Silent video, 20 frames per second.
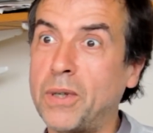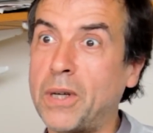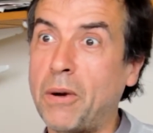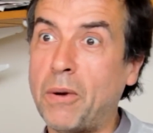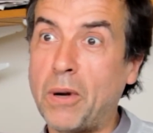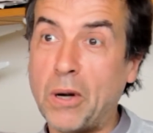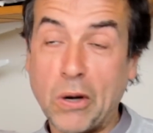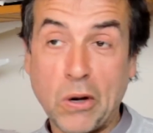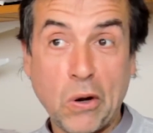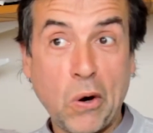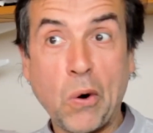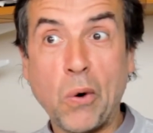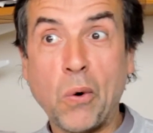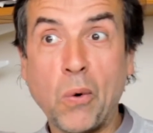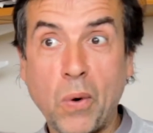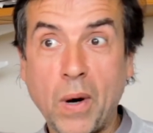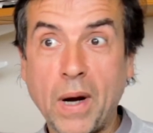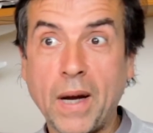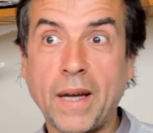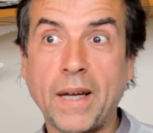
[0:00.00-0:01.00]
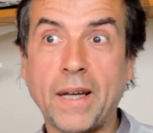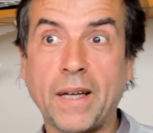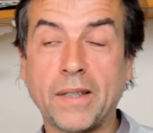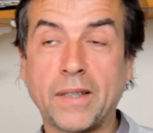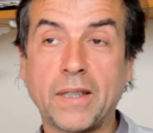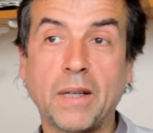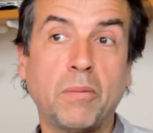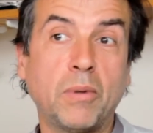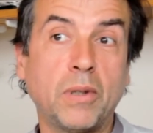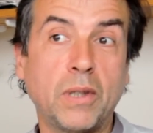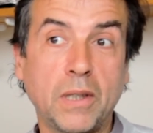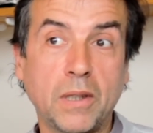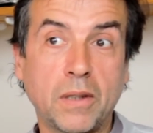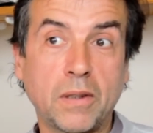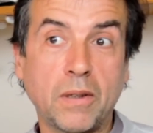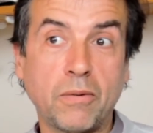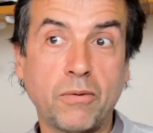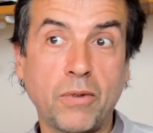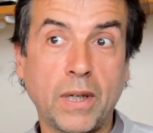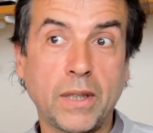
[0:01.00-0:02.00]
will go a long way in some of
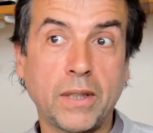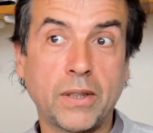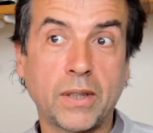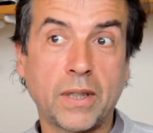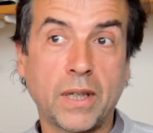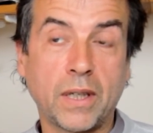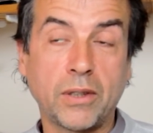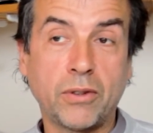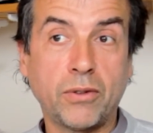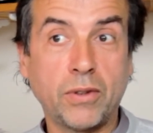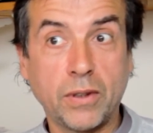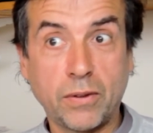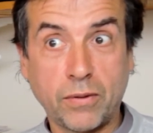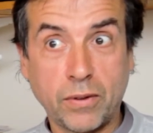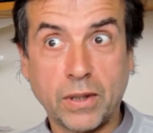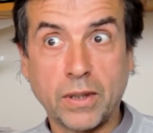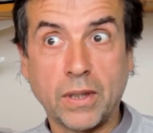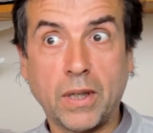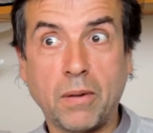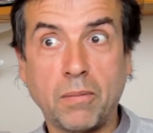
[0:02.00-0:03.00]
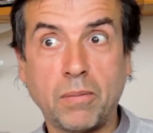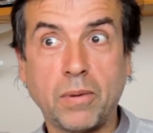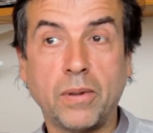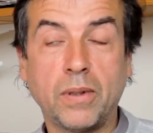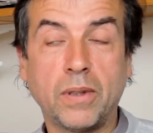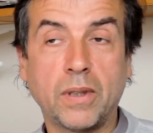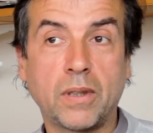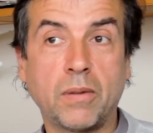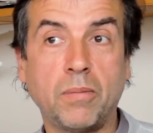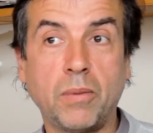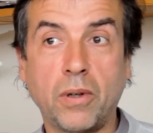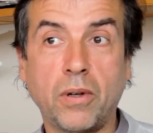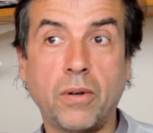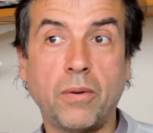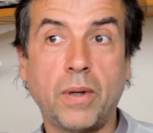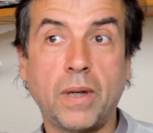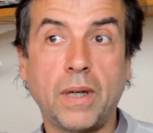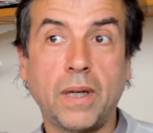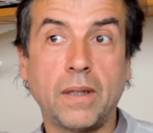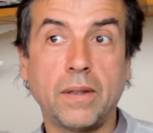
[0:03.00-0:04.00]
these arranged countries, for example, the
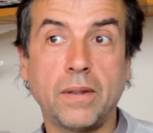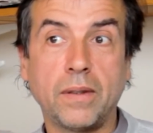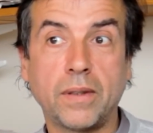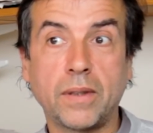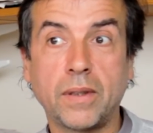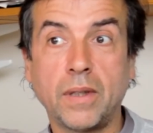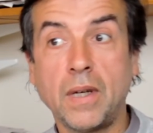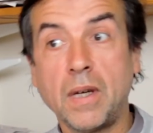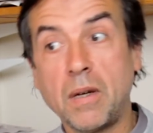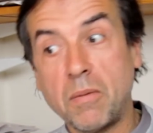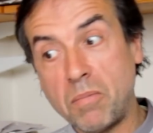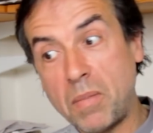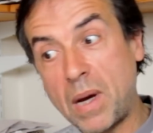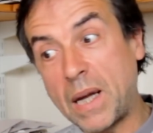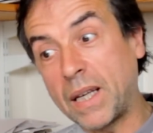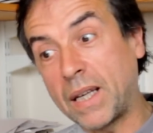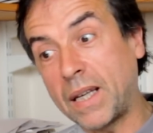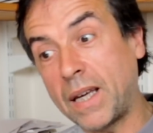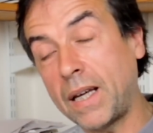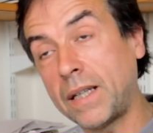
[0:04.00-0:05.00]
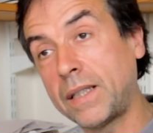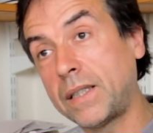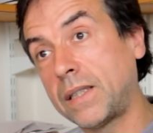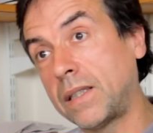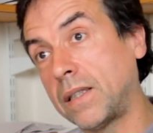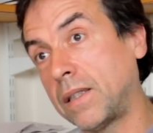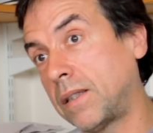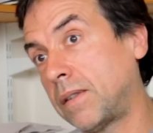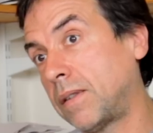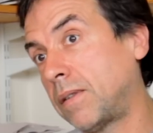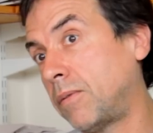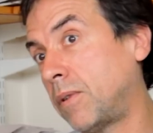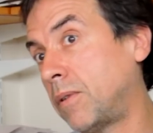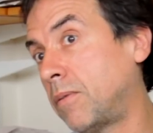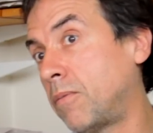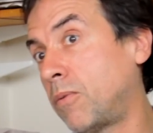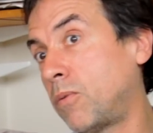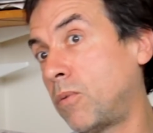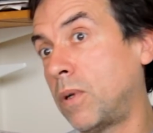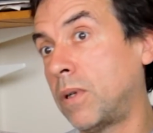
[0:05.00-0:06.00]
Comoro Islands, Madagascar.
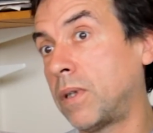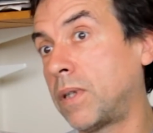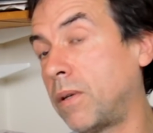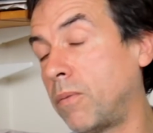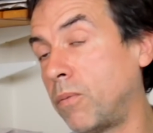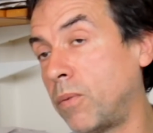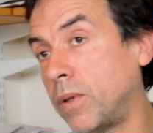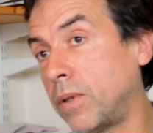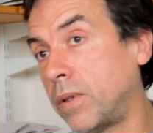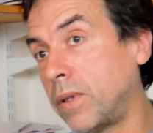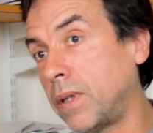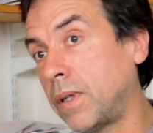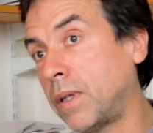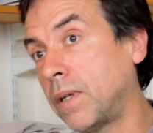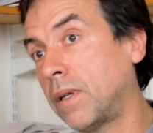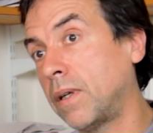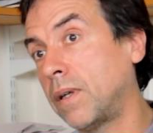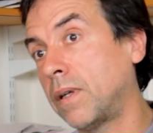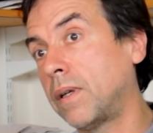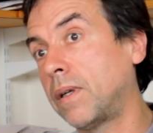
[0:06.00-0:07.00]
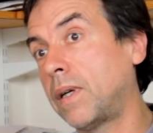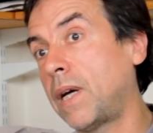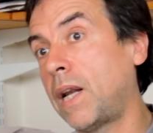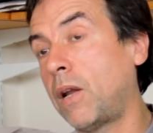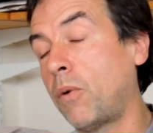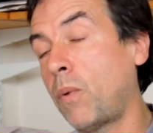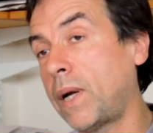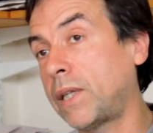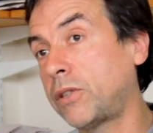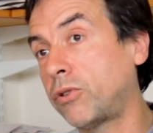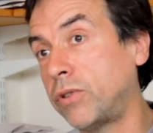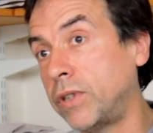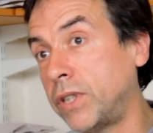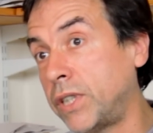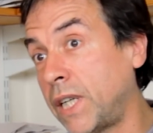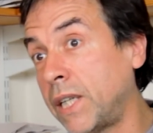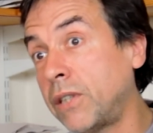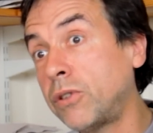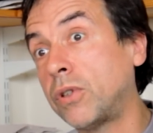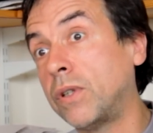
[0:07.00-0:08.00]
We're working with the Alouatran
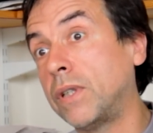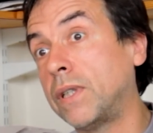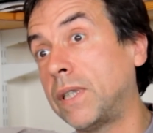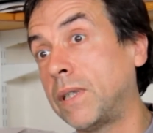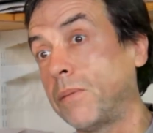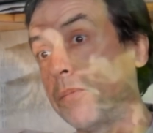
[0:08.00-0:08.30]
gentle